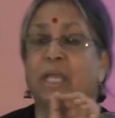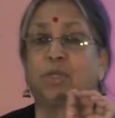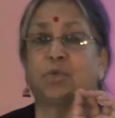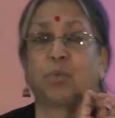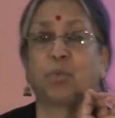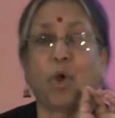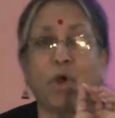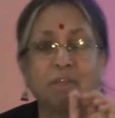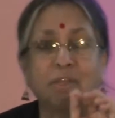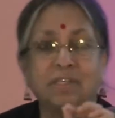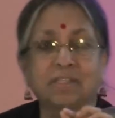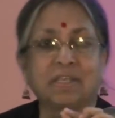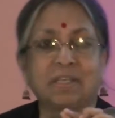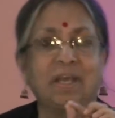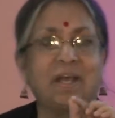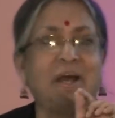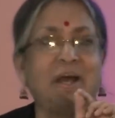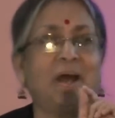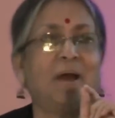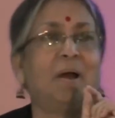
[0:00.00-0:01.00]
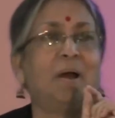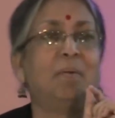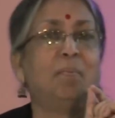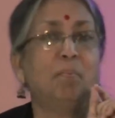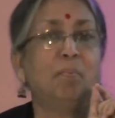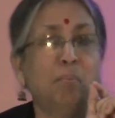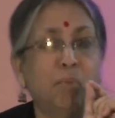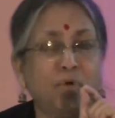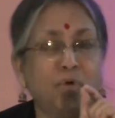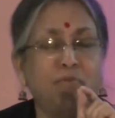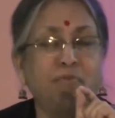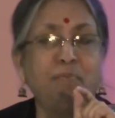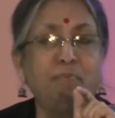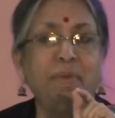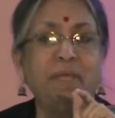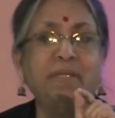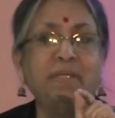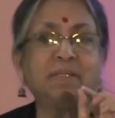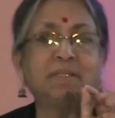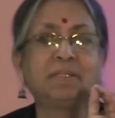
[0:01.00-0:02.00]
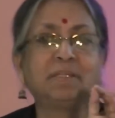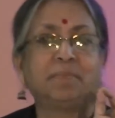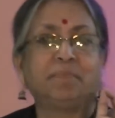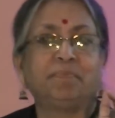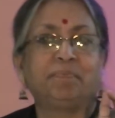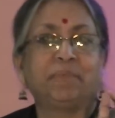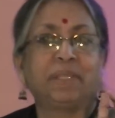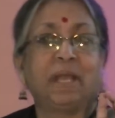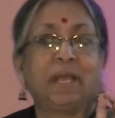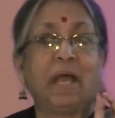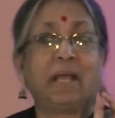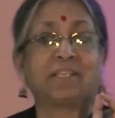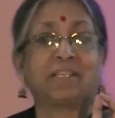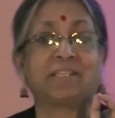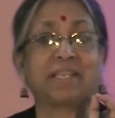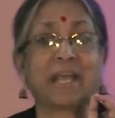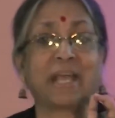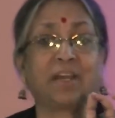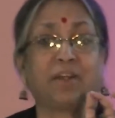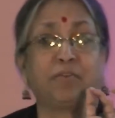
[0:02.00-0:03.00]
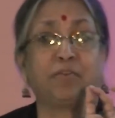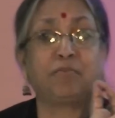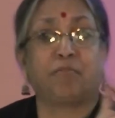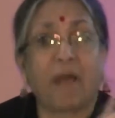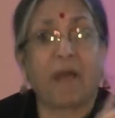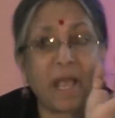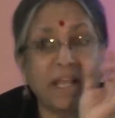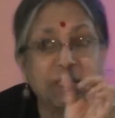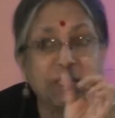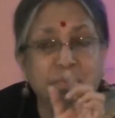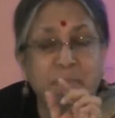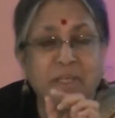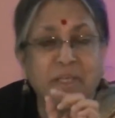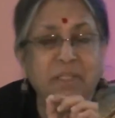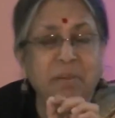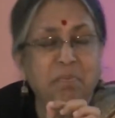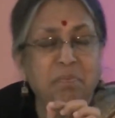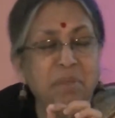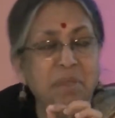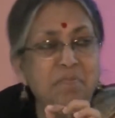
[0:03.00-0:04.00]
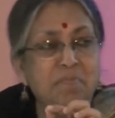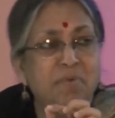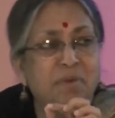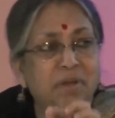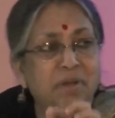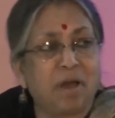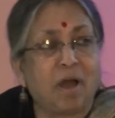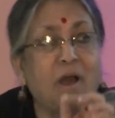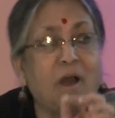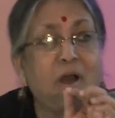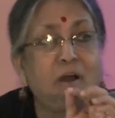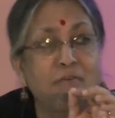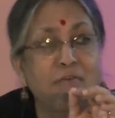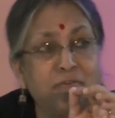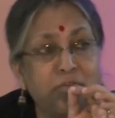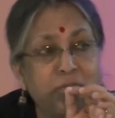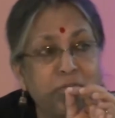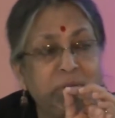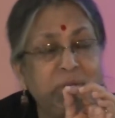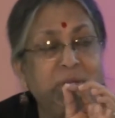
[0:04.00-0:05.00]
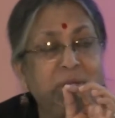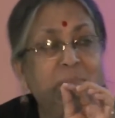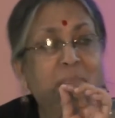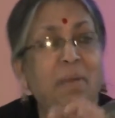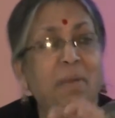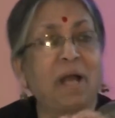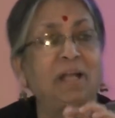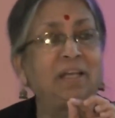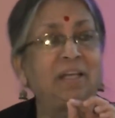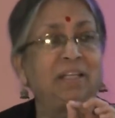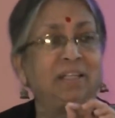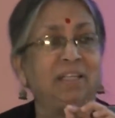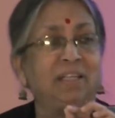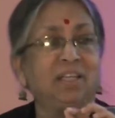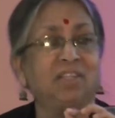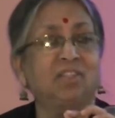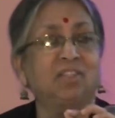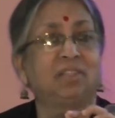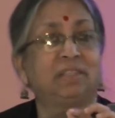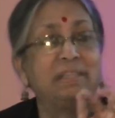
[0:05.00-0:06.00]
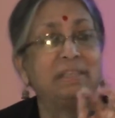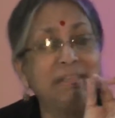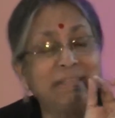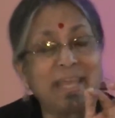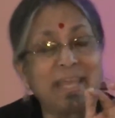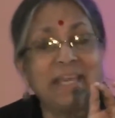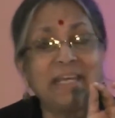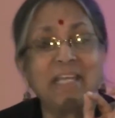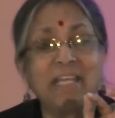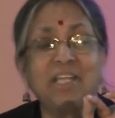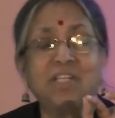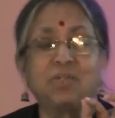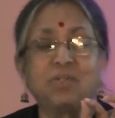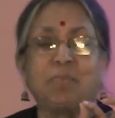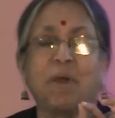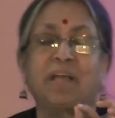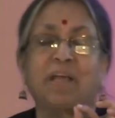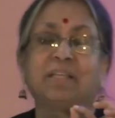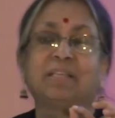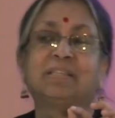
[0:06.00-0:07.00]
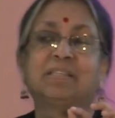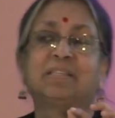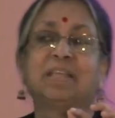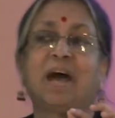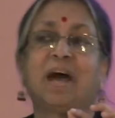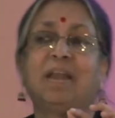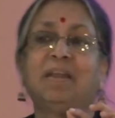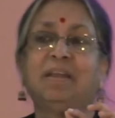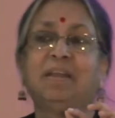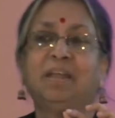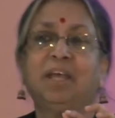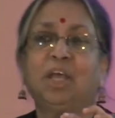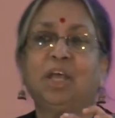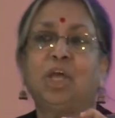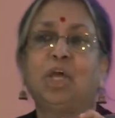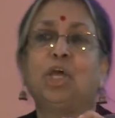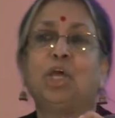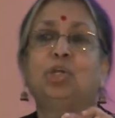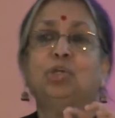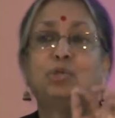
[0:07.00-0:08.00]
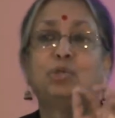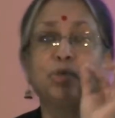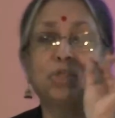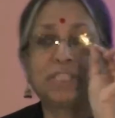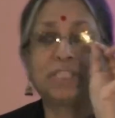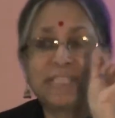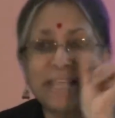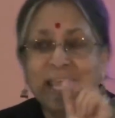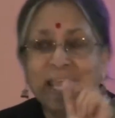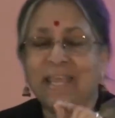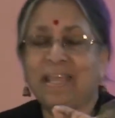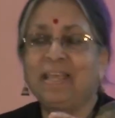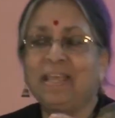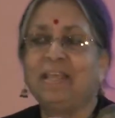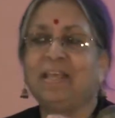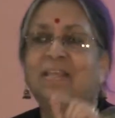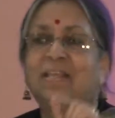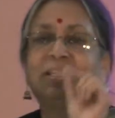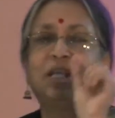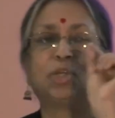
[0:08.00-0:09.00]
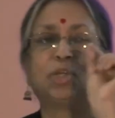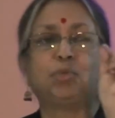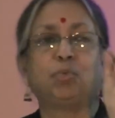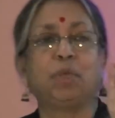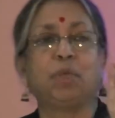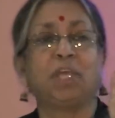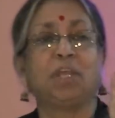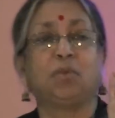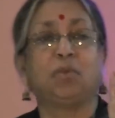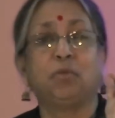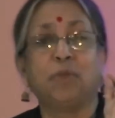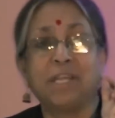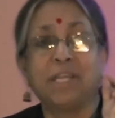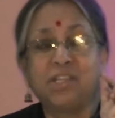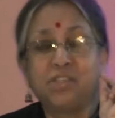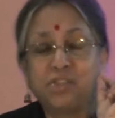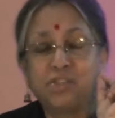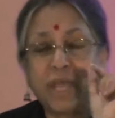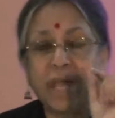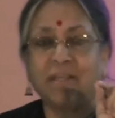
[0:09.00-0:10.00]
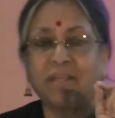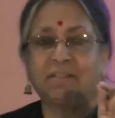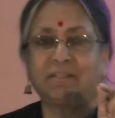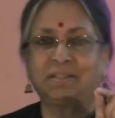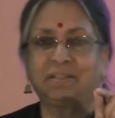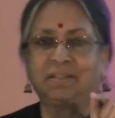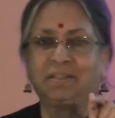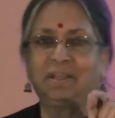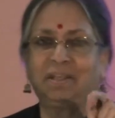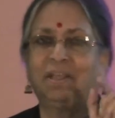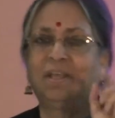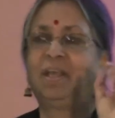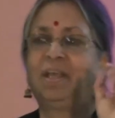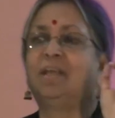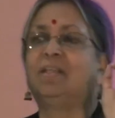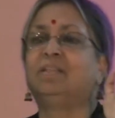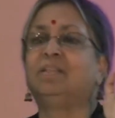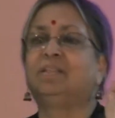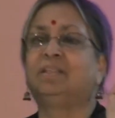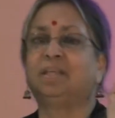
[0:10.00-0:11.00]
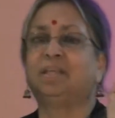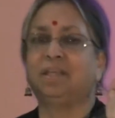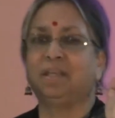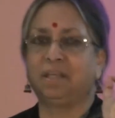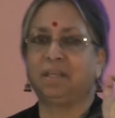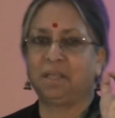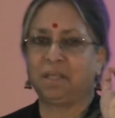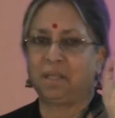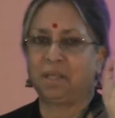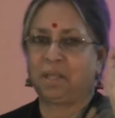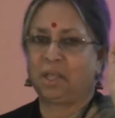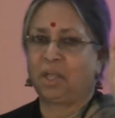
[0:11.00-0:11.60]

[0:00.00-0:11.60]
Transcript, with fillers: It was a movement, a sacrifice by the people of Bangladesh, the then East Pakistan, to say that we reject the